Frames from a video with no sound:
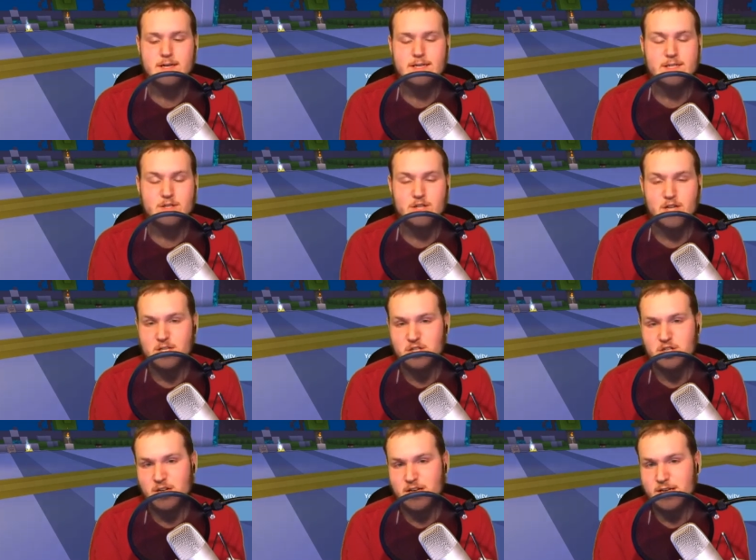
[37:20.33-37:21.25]

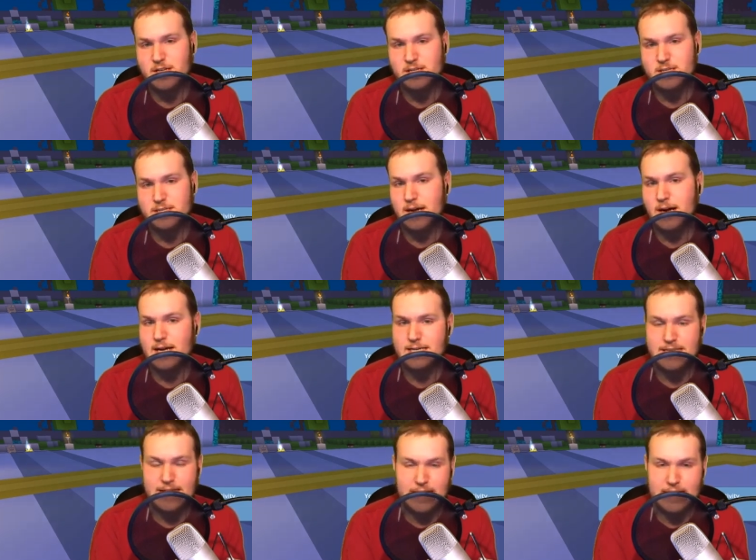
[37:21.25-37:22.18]
suggestions,
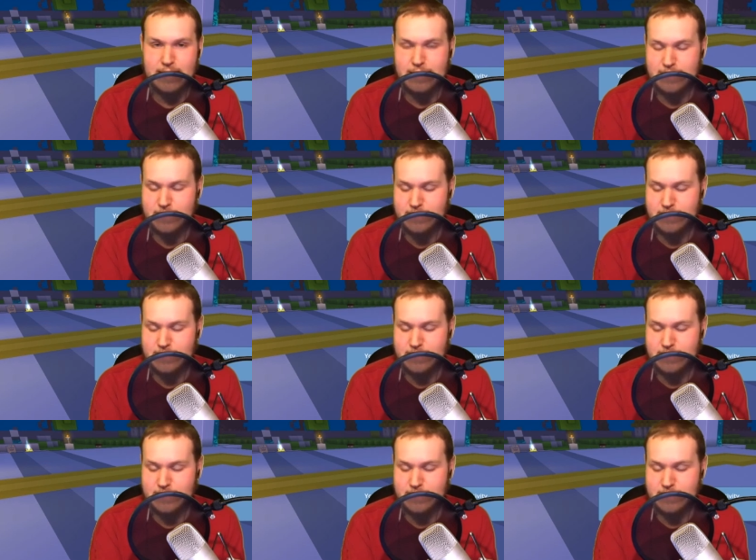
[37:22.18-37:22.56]
content,